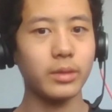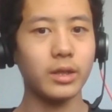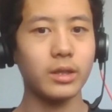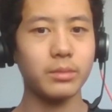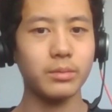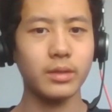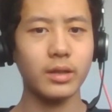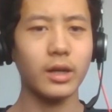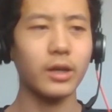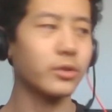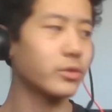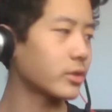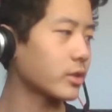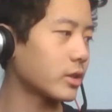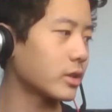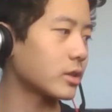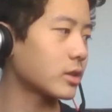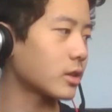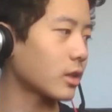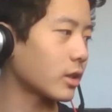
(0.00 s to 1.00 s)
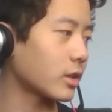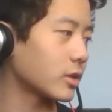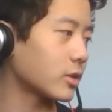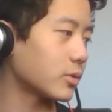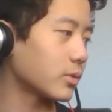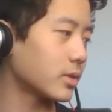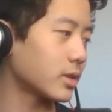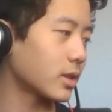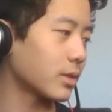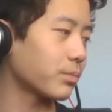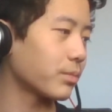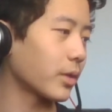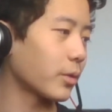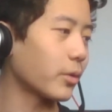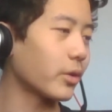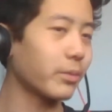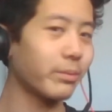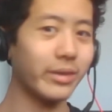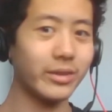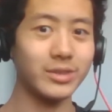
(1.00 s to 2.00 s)
Animate. I was gonna start doing something
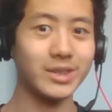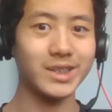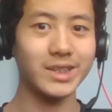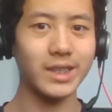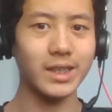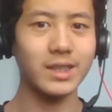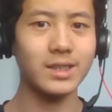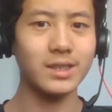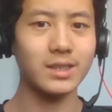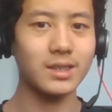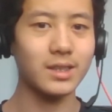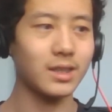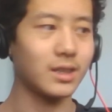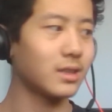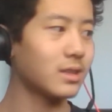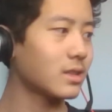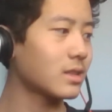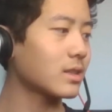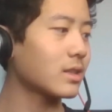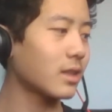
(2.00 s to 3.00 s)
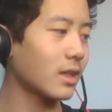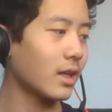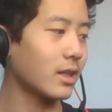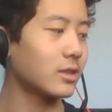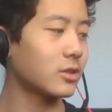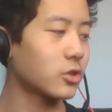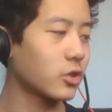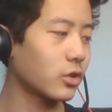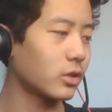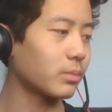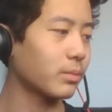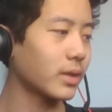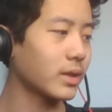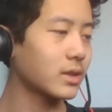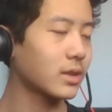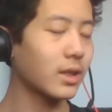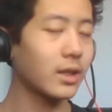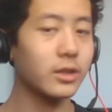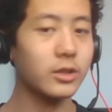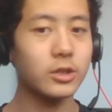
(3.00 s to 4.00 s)
with about 6 scenes as shown in my
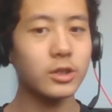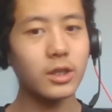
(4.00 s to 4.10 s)
sketch.